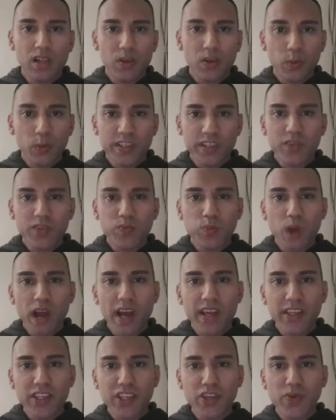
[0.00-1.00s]
Which is why
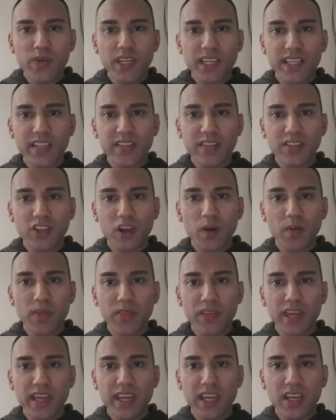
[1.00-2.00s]
you need to start
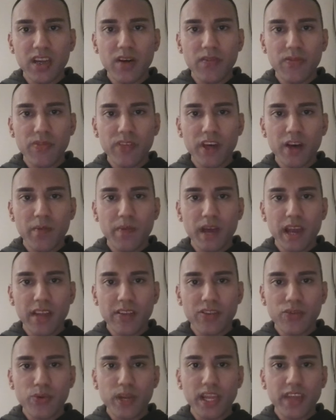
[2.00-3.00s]
thinking of them and
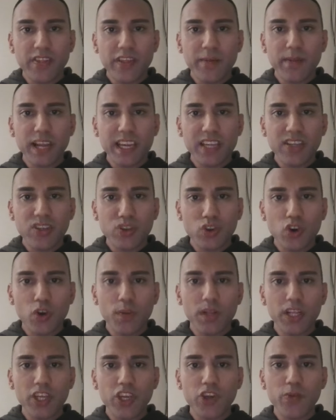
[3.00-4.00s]
treating them like
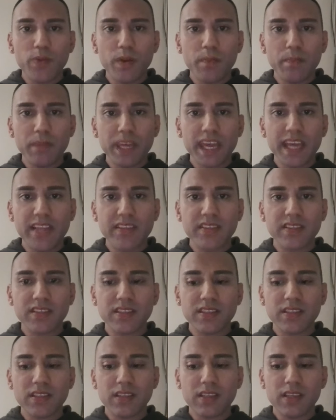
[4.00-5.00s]
normal human
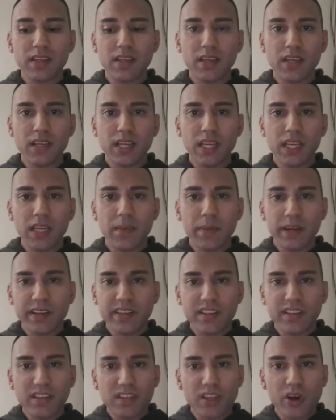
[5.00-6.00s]
beings.
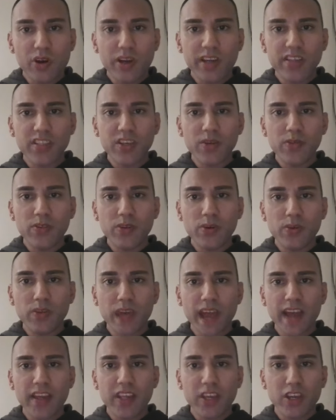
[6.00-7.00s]
Because as long as you do
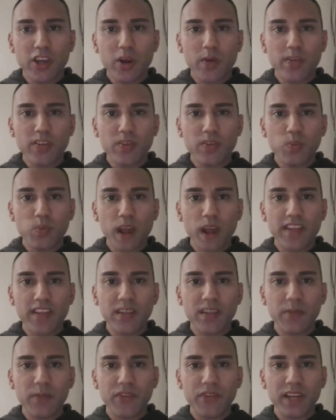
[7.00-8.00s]
that, you're going to wind
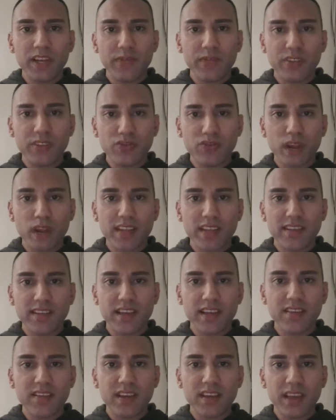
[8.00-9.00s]
up feeling
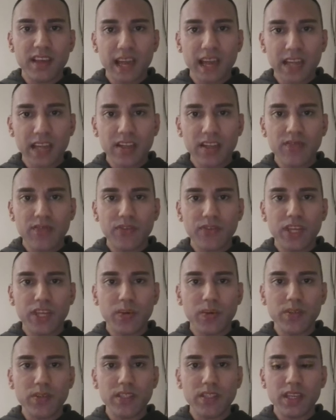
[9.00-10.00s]
frustrated and
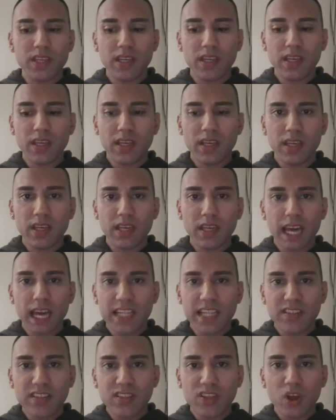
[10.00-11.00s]
confused, and
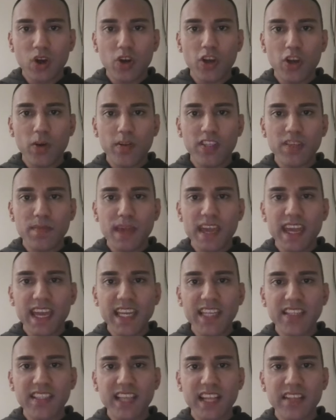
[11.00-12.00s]
it's not going to make
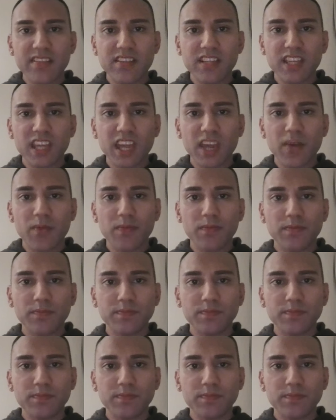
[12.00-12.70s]
any sense to you